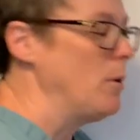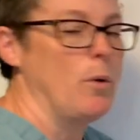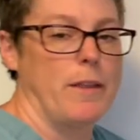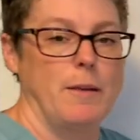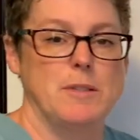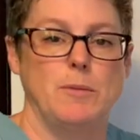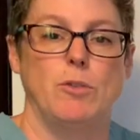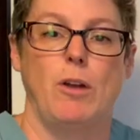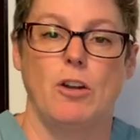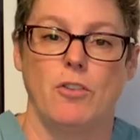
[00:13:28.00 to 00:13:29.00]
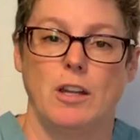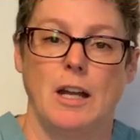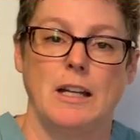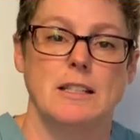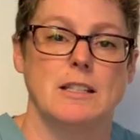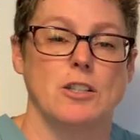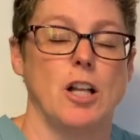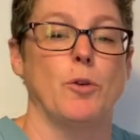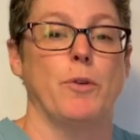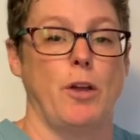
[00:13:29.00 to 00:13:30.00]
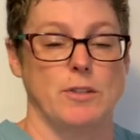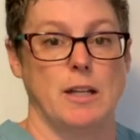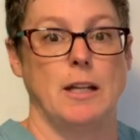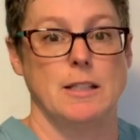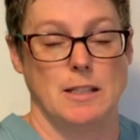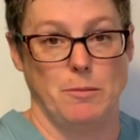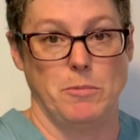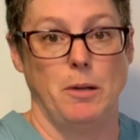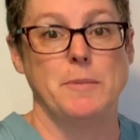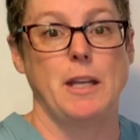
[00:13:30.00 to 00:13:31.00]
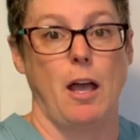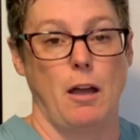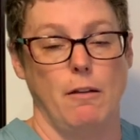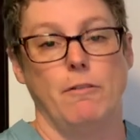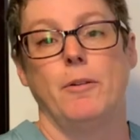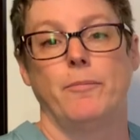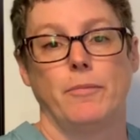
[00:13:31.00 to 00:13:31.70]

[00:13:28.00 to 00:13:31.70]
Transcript: We want them to be greater than 90 systolic without signs and symptoms of